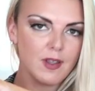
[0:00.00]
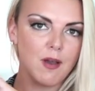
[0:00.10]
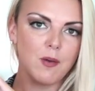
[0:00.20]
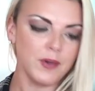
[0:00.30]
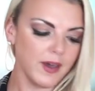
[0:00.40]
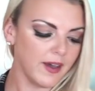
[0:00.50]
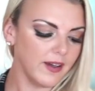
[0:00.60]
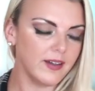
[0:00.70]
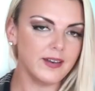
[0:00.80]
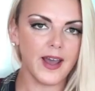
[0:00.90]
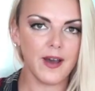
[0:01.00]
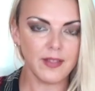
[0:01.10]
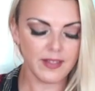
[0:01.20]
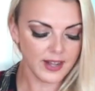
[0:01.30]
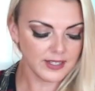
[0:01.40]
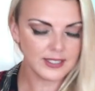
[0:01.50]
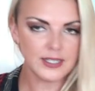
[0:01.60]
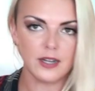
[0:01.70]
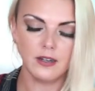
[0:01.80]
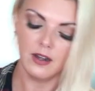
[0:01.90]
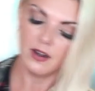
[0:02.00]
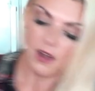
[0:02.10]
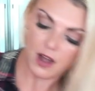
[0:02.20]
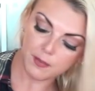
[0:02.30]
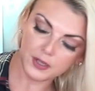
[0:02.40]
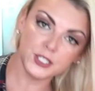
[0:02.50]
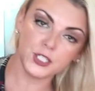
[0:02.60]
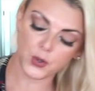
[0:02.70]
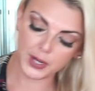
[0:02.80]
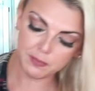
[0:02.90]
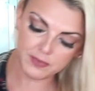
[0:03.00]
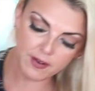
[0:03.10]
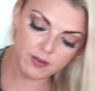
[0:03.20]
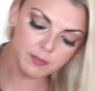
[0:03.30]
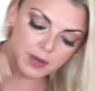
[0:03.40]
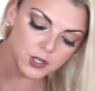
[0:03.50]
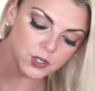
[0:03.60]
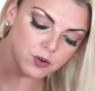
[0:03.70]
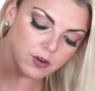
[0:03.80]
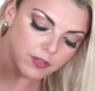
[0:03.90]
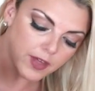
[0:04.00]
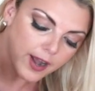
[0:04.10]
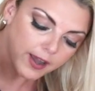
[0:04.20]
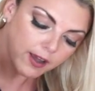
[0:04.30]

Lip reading: Okay, and now that that's done, I'm gonna scrape down and make sure that I